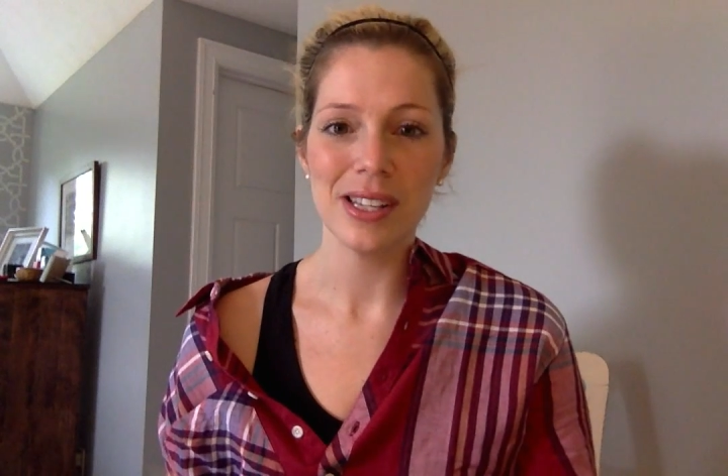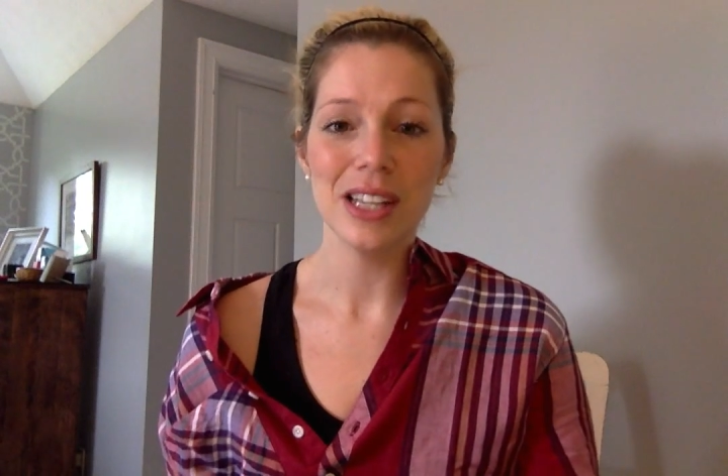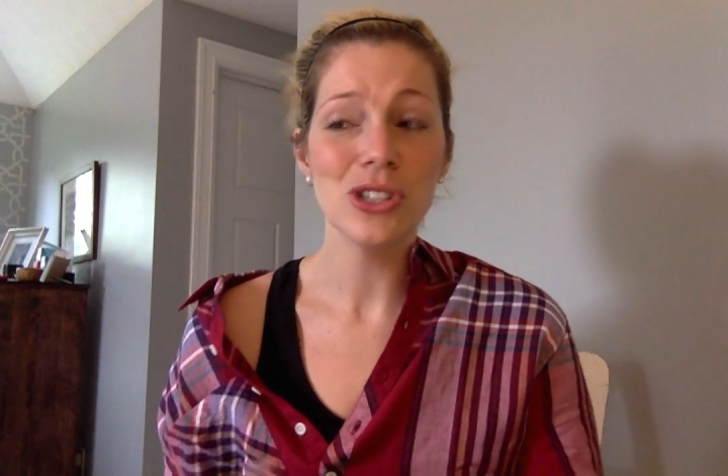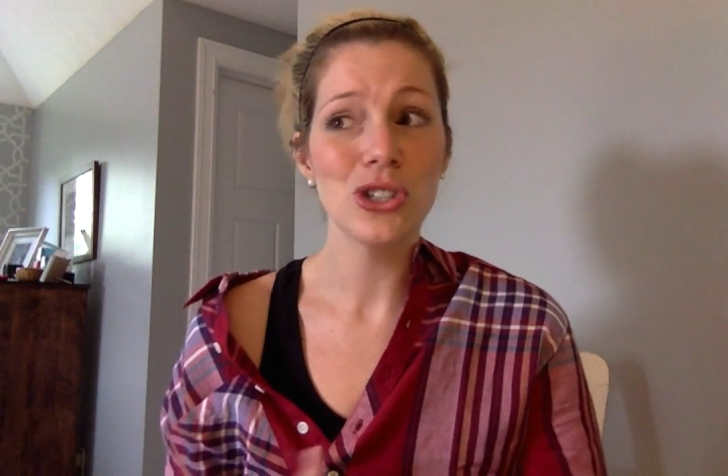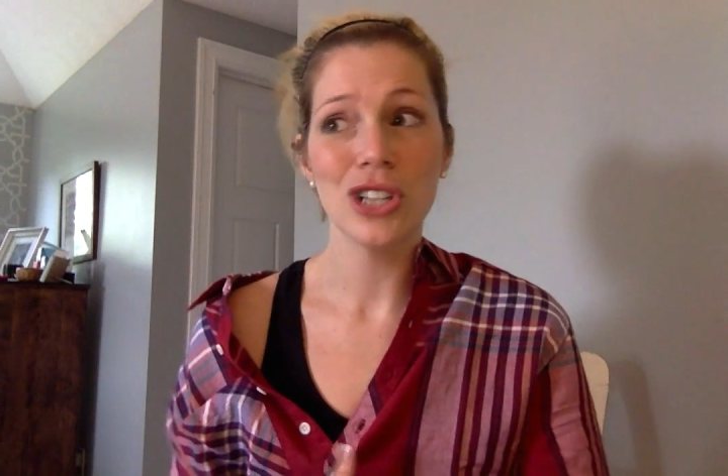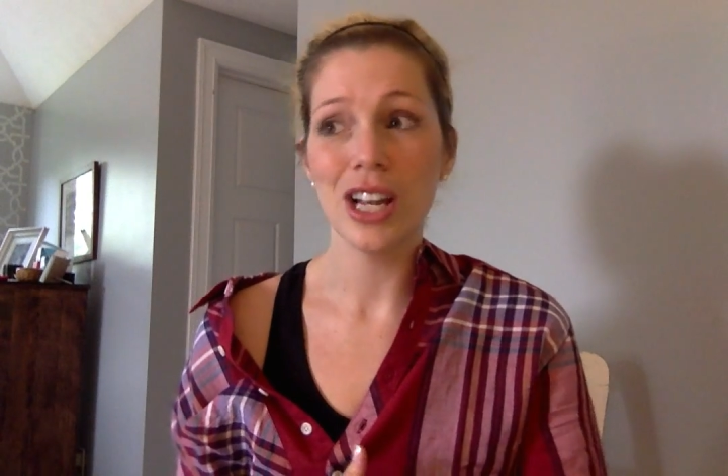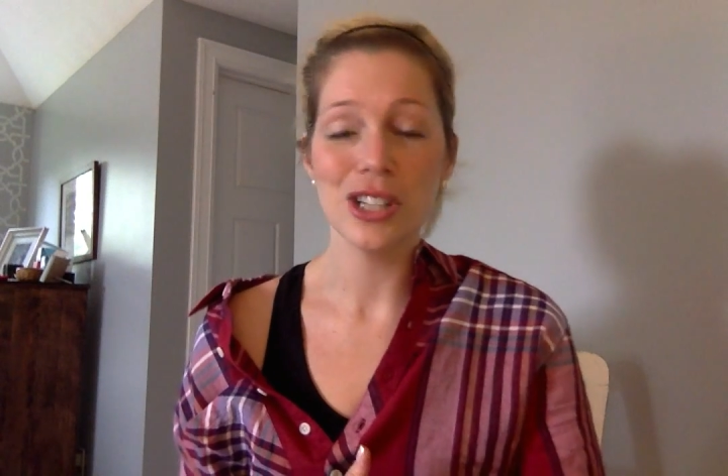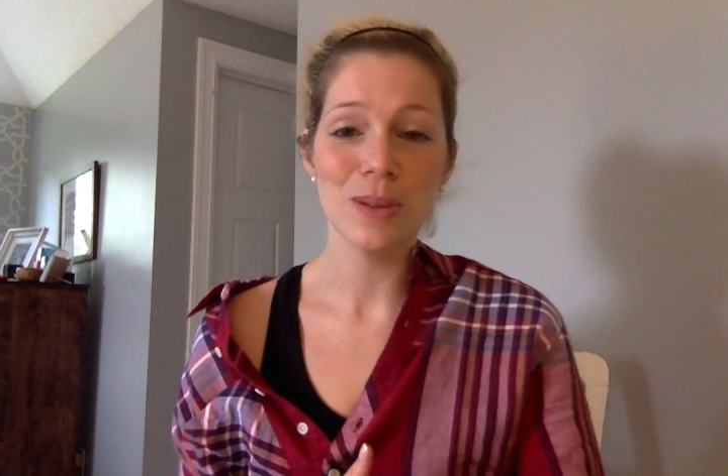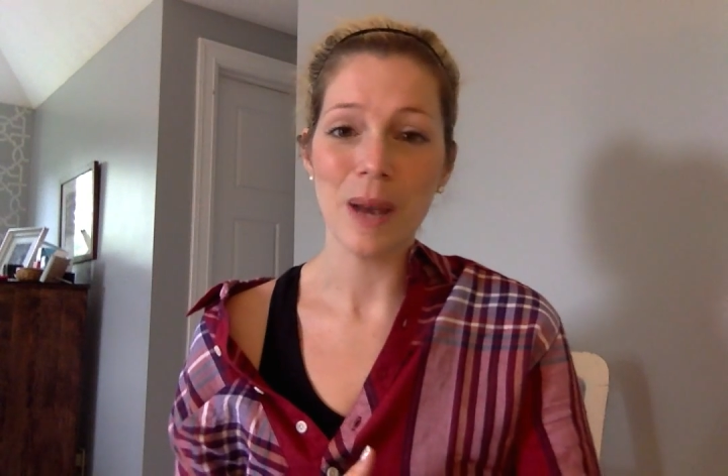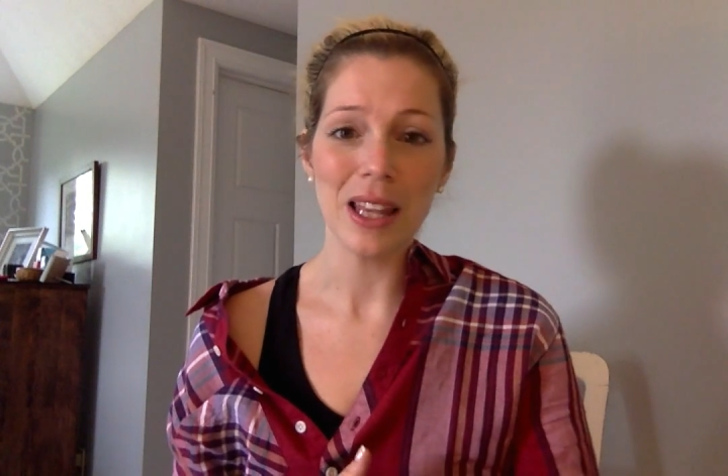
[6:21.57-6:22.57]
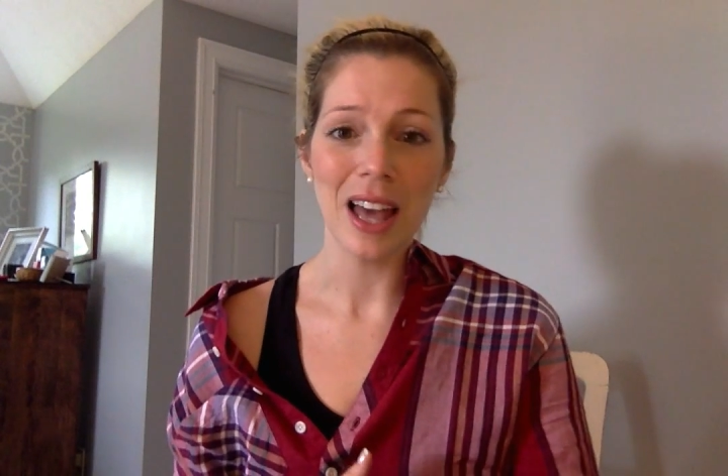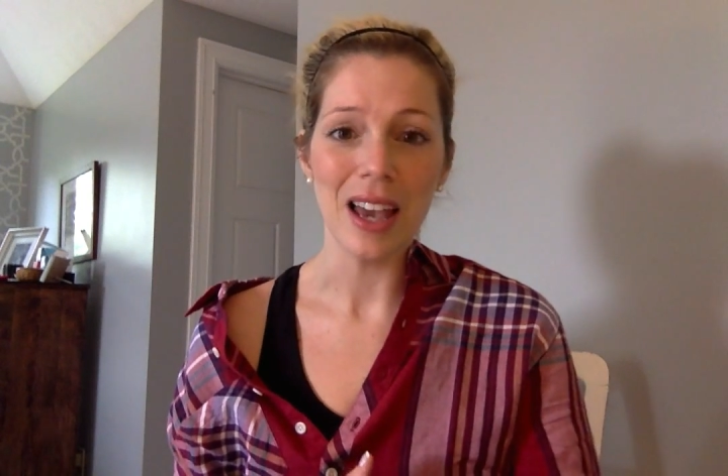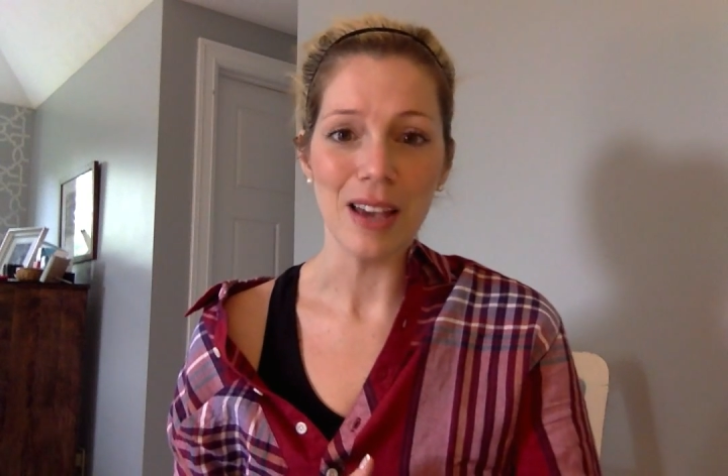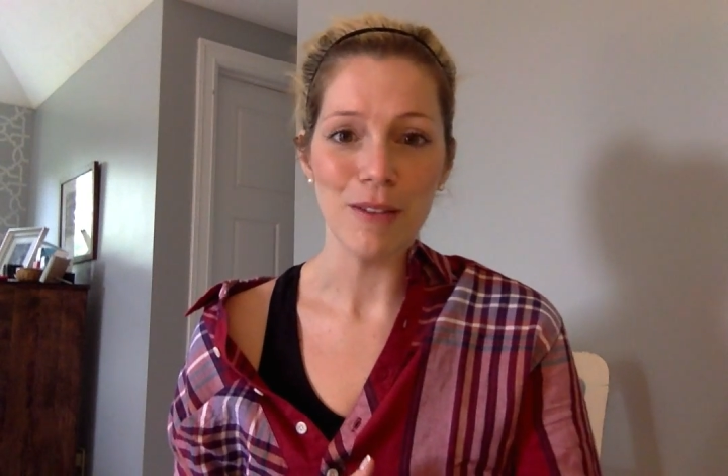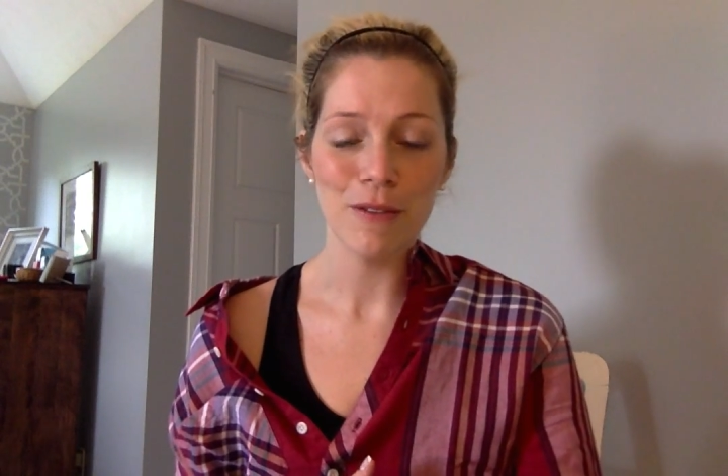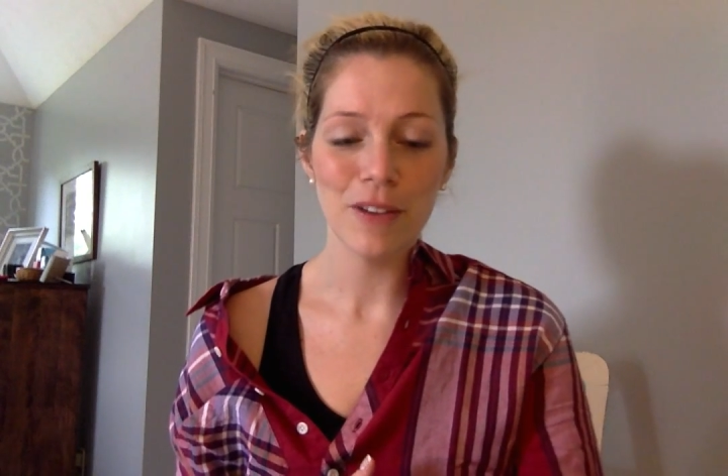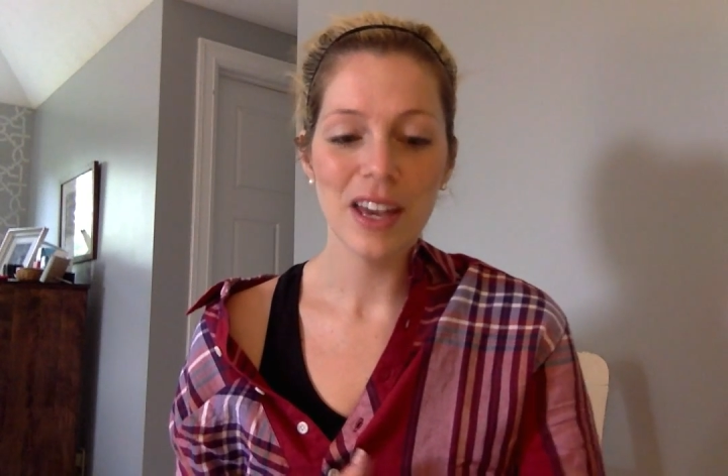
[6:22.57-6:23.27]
It's changed my life.